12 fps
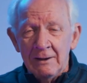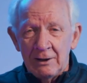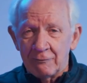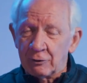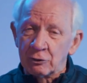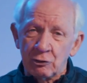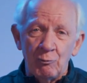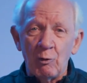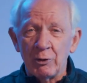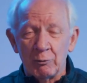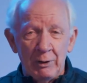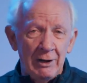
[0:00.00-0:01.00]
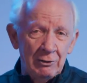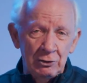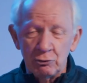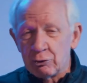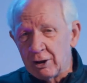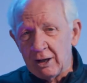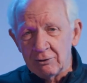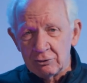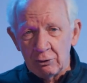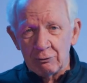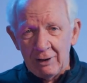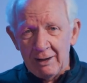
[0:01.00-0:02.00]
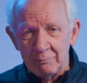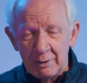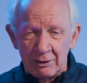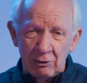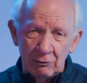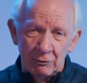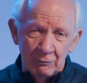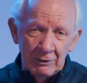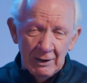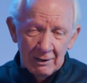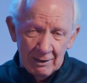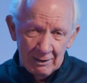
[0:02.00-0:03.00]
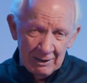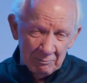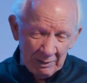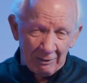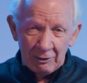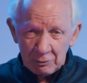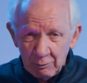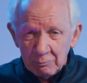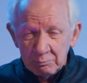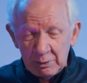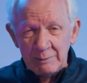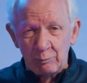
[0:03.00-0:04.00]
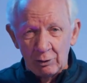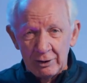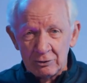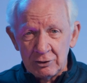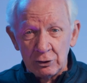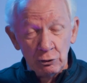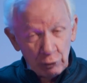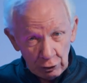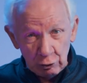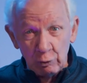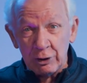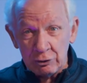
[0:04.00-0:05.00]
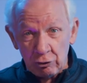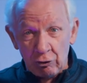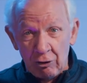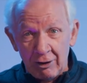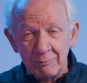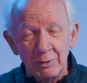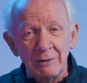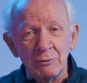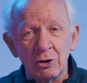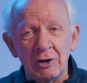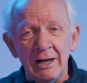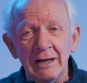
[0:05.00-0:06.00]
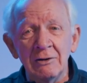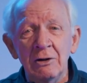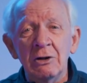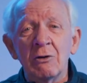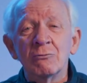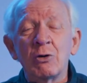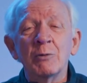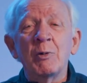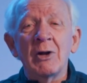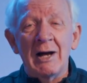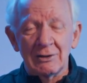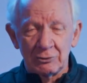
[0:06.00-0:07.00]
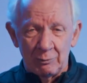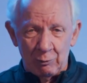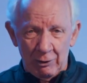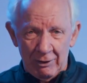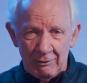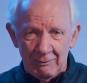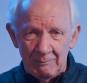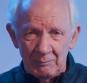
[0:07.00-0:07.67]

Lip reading: If there's someone around and you can't do that because of embarrassment and people listening, you can do it in your heart. But if you can, verbalize the prayer.